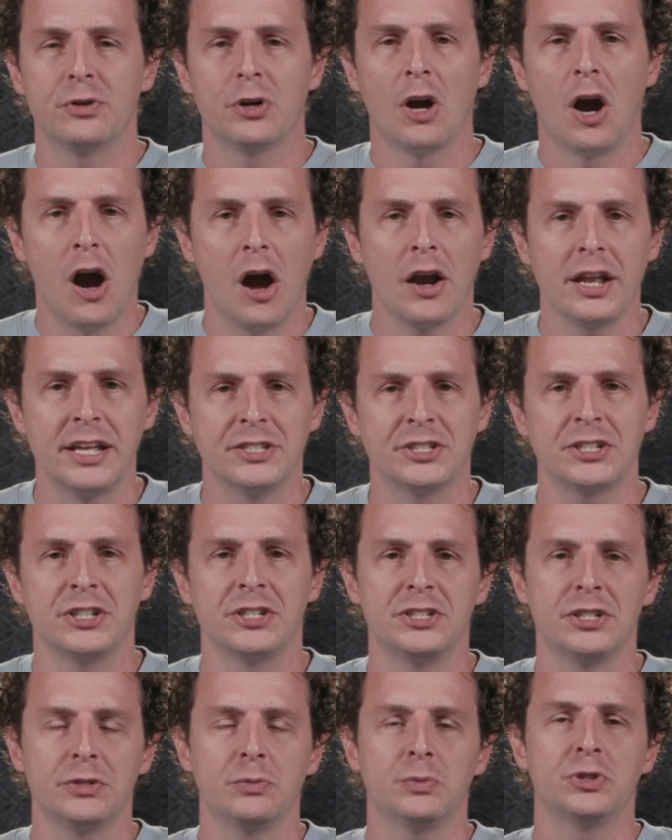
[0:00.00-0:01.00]
their audience
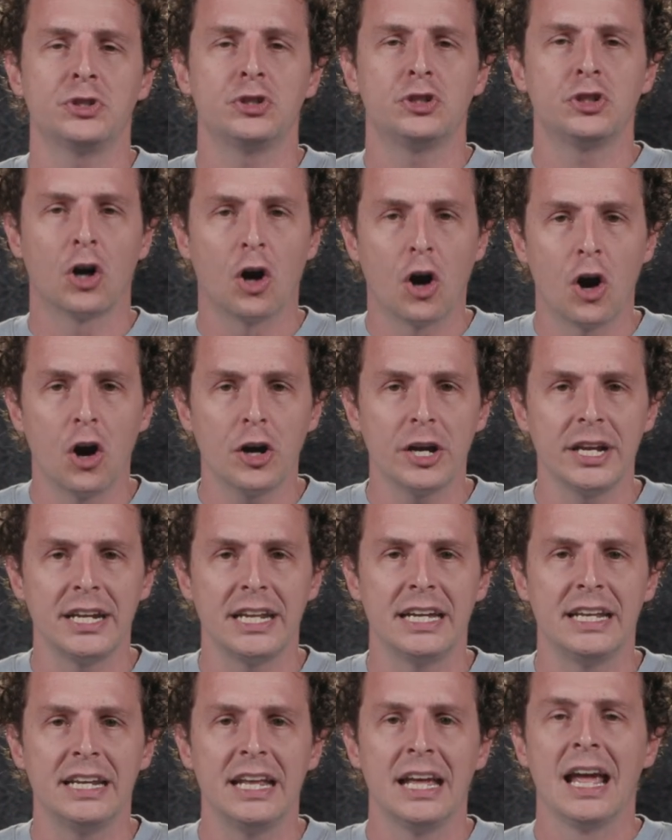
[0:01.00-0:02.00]
because it was
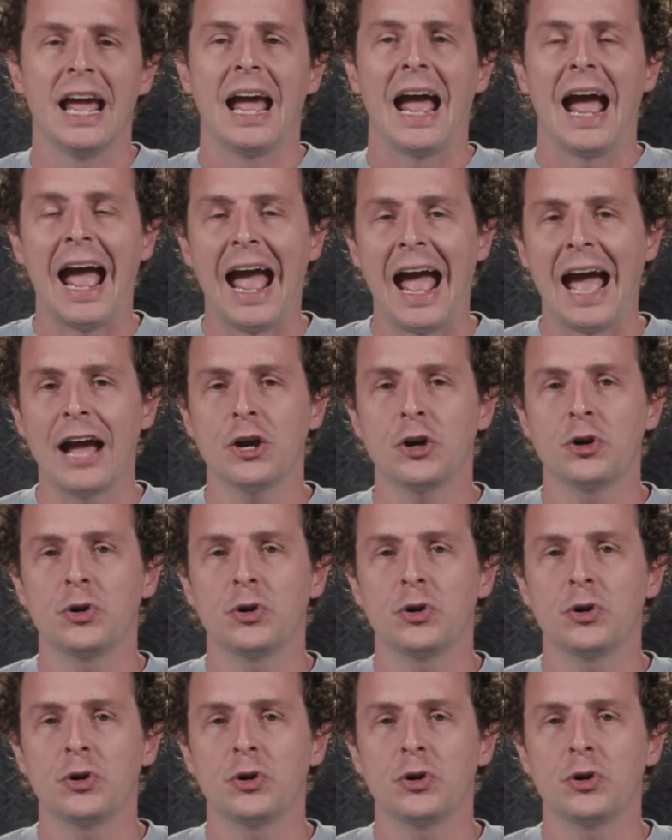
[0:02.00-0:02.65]
targeted at